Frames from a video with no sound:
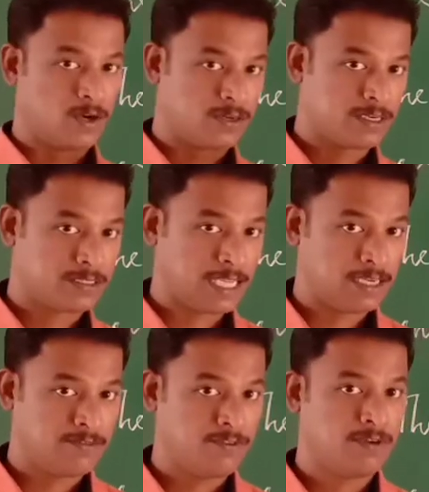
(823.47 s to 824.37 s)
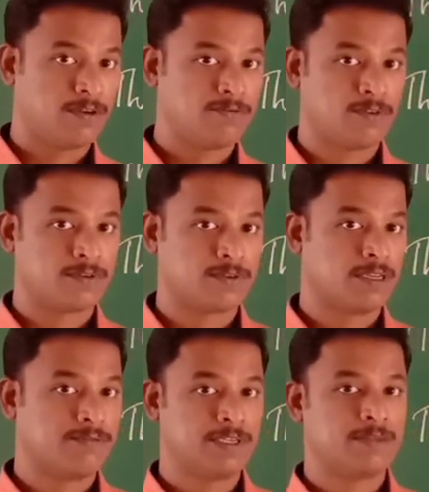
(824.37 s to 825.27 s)
They are thankful for
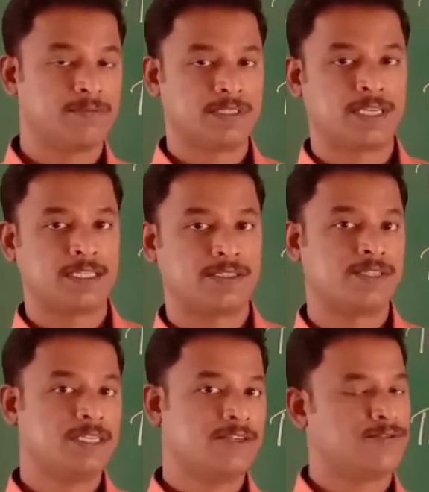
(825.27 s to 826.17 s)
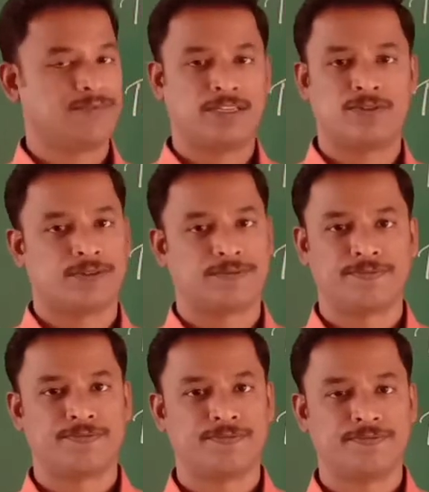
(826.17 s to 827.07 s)
living besides the nature.
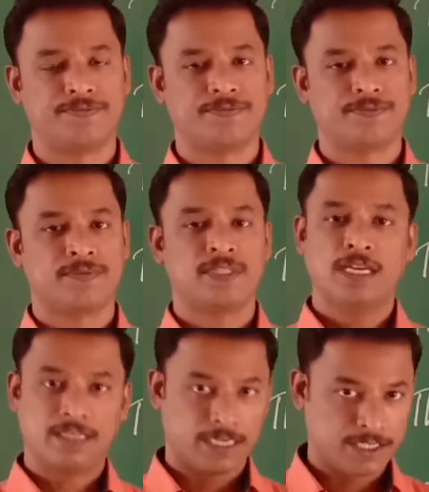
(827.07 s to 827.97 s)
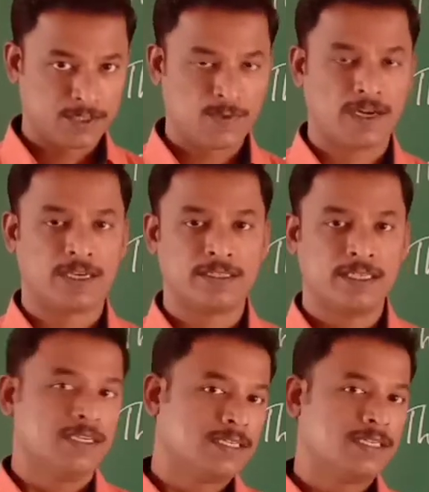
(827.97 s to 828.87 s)
That is
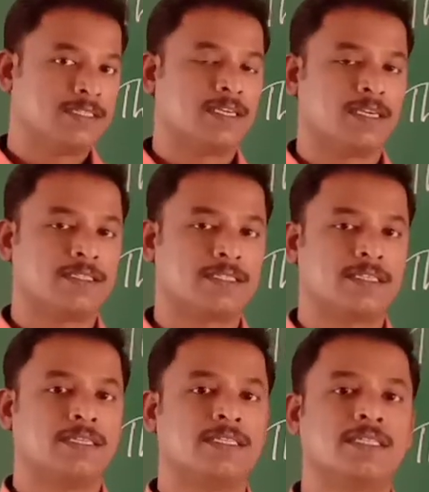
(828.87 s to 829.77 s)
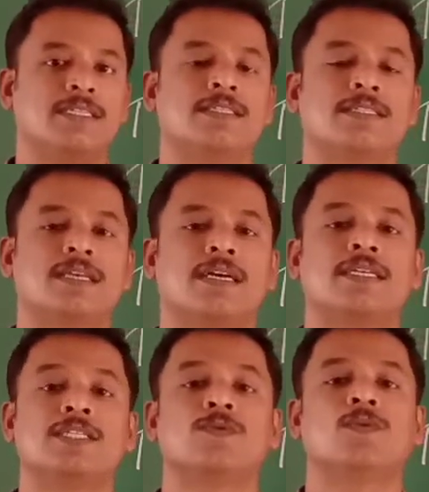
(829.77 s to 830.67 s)
why he says it is
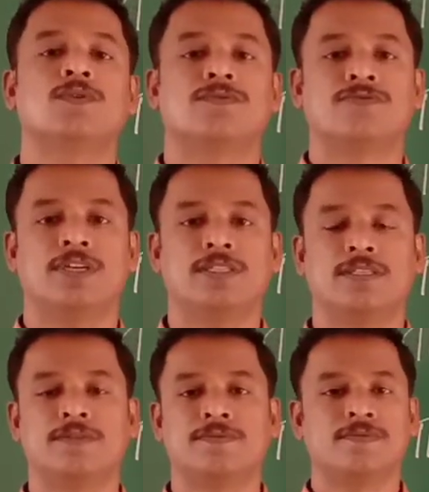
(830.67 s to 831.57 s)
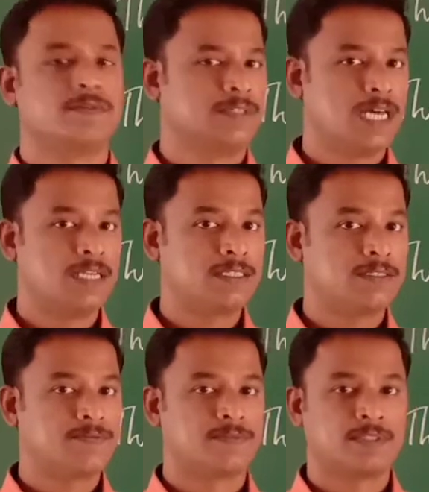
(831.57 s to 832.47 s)
his own faith
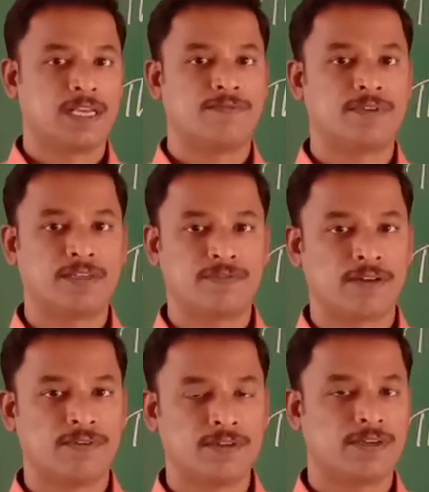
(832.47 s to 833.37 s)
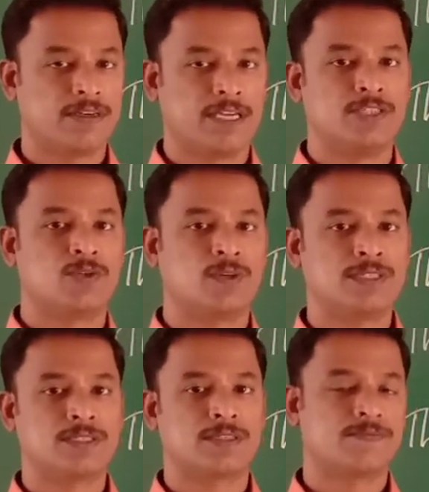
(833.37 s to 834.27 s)
that every flower
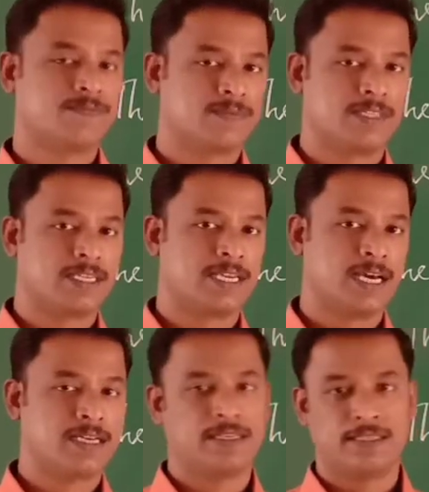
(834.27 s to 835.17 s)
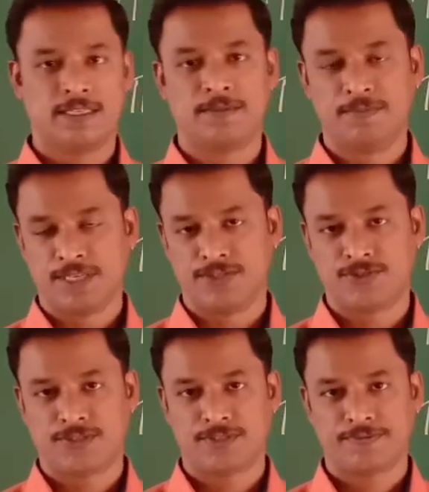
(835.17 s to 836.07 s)
enjoys the air it
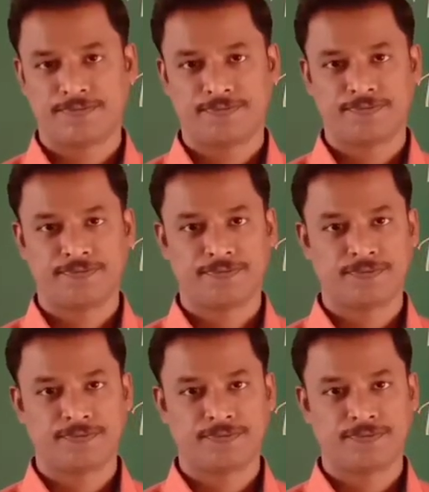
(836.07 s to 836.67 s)
breathes.